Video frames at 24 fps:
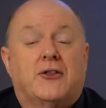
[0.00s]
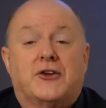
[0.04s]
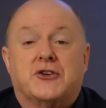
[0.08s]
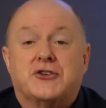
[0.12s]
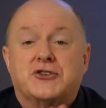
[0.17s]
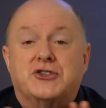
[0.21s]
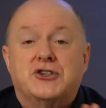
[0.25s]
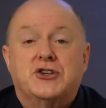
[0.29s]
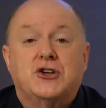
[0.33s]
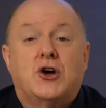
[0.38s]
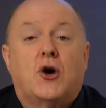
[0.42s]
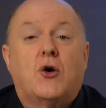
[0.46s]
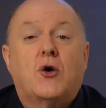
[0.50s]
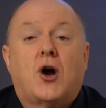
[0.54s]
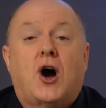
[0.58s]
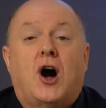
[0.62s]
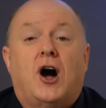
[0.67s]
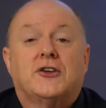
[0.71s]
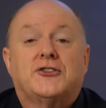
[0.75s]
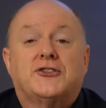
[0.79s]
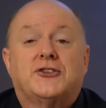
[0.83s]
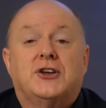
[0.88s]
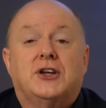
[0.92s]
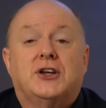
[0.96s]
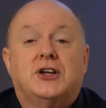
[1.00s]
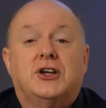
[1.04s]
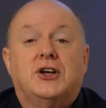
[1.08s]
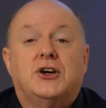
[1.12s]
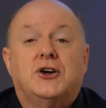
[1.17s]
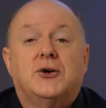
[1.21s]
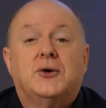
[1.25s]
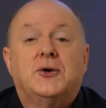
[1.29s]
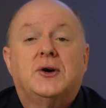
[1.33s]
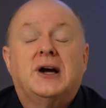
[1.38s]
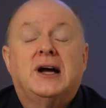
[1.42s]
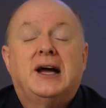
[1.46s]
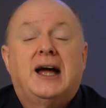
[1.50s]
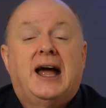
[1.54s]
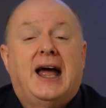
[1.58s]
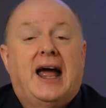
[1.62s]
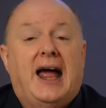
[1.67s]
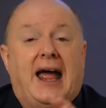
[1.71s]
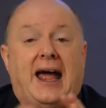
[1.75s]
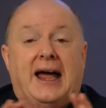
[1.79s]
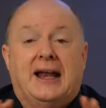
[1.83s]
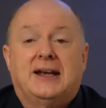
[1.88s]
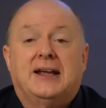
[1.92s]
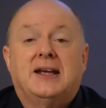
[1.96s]
There's no cost to you,
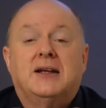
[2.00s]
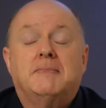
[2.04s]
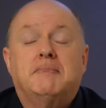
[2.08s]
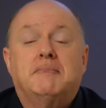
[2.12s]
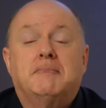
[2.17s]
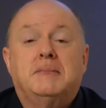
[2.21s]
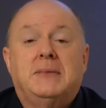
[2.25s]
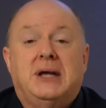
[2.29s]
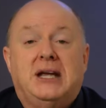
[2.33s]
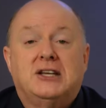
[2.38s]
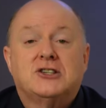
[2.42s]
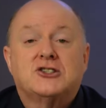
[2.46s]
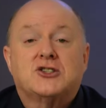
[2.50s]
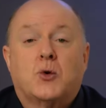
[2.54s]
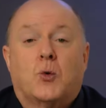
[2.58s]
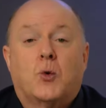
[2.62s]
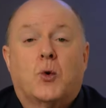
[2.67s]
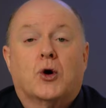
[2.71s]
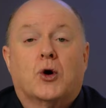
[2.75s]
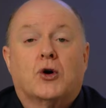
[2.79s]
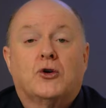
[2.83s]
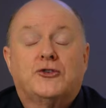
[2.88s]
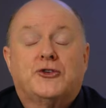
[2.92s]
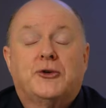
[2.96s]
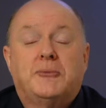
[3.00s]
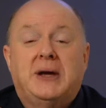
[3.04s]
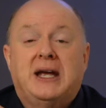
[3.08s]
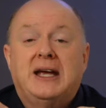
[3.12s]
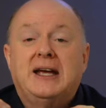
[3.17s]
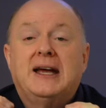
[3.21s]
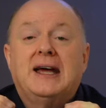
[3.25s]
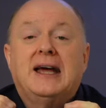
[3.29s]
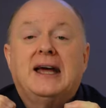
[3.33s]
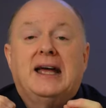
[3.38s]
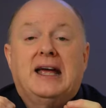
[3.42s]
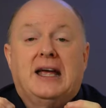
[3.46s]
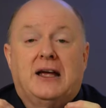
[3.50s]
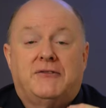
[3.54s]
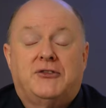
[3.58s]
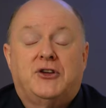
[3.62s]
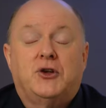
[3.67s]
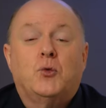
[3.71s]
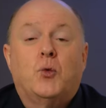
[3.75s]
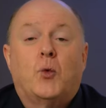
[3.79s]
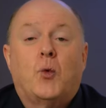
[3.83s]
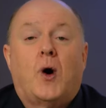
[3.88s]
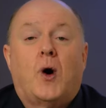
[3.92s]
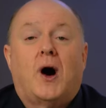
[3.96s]
and it means the world to me. If
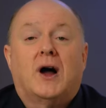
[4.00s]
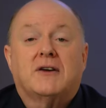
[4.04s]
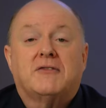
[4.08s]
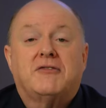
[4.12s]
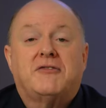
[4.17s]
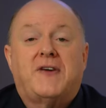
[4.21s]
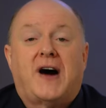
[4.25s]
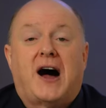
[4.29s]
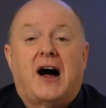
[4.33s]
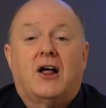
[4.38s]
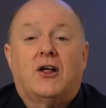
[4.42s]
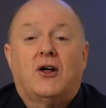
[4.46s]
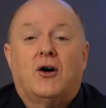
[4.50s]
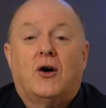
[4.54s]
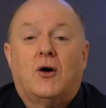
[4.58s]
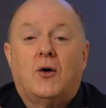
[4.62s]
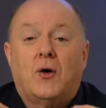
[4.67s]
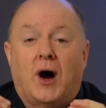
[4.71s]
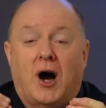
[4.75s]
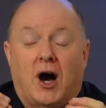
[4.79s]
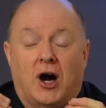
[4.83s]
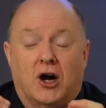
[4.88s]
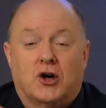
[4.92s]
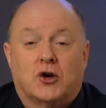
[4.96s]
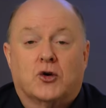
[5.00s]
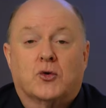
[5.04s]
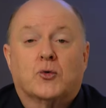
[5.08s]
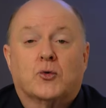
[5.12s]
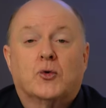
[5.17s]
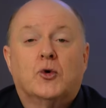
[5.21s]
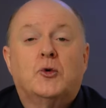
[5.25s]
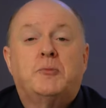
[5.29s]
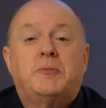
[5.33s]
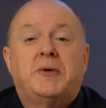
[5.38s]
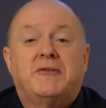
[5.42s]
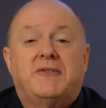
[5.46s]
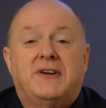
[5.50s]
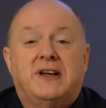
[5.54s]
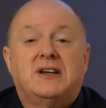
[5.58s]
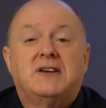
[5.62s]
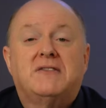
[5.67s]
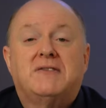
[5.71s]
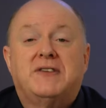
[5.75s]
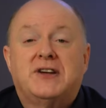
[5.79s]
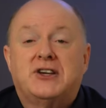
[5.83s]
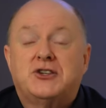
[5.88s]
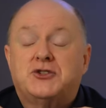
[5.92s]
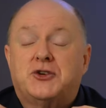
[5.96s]
you want to follow a group of
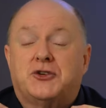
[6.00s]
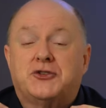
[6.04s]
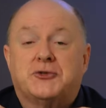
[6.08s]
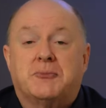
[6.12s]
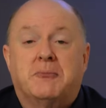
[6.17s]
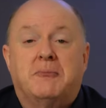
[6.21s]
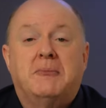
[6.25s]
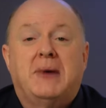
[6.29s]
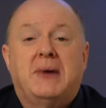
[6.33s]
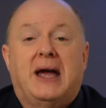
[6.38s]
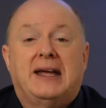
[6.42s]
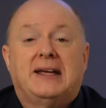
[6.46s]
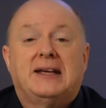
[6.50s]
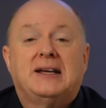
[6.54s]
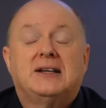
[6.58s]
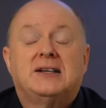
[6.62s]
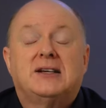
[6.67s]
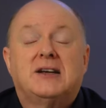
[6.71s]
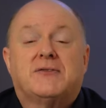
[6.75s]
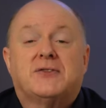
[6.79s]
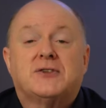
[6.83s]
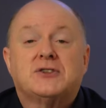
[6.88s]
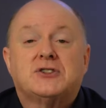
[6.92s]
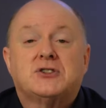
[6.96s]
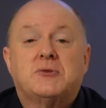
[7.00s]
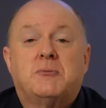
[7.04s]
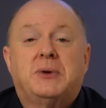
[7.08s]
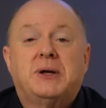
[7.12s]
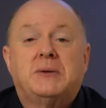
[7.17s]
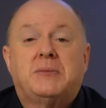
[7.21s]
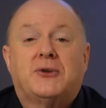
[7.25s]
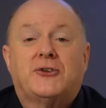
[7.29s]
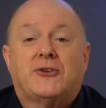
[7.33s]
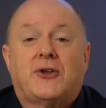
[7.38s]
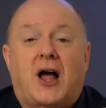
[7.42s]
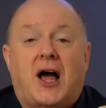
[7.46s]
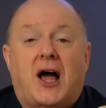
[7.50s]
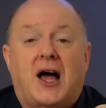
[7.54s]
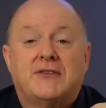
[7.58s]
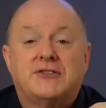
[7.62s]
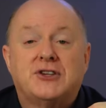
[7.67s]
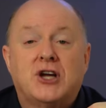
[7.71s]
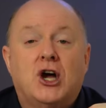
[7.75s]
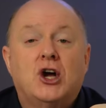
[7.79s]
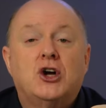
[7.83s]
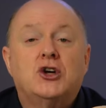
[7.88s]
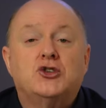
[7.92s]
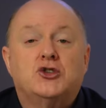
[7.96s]
individuals making a difference in people's lives,
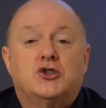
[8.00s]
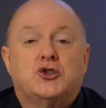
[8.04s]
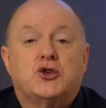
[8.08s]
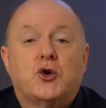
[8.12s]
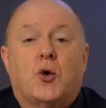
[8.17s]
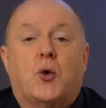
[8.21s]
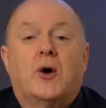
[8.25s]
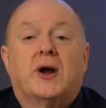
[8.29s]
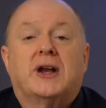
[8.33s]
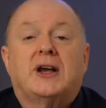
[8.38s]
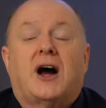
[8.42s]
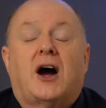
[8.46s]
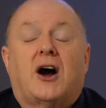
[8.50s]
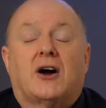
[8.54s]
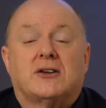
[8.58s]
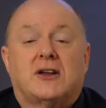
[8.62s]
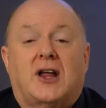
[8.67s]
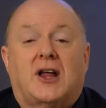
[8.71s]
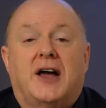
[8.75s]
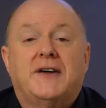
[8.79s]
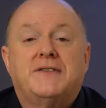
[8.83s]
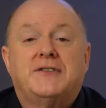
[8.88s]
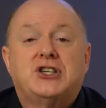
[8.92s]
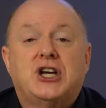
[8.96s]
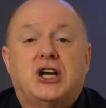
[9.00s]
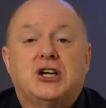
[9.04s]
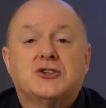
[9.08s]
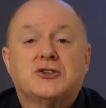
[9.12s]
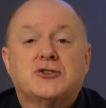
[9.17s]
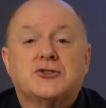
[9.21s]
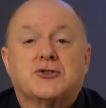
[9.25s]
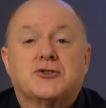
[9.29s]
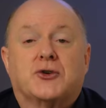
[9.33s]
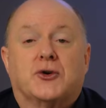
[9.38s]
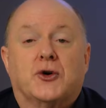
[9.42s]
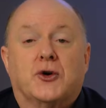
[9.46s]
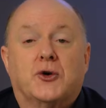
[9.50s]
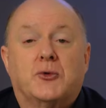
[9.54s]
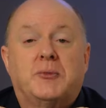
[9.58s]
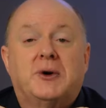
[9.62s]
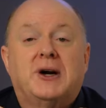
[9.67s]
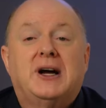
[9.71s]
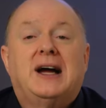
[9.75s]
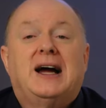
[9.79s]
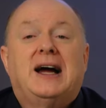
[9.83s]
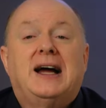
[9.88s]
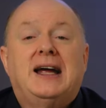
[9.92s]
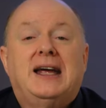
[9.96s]
join our Life Changers group
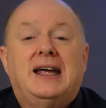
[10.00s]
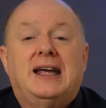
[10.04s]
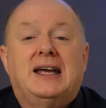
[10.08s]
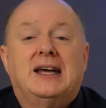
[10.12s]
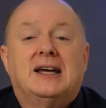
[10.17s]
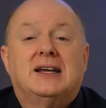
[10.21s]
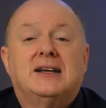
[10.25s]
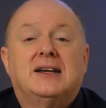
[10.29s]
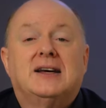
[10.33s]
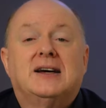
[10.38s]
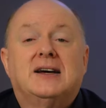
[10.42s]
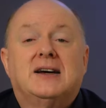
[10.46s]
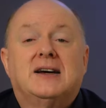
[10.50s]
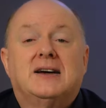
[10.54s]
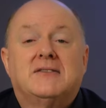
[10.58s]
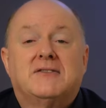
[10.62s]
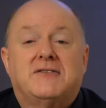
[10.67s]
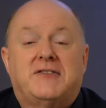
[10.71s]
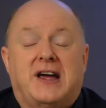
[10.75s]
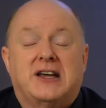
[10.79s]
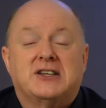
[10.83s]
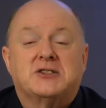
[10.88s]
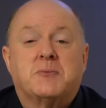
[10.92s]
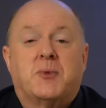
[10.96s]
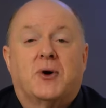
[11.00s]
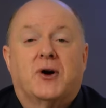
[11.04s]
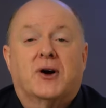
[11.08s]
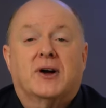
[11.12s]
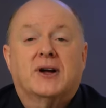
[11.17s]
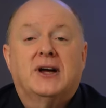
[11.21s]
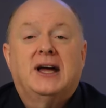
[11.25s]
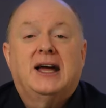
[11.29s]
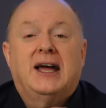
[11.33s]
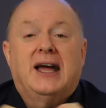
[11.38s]
in Facebook.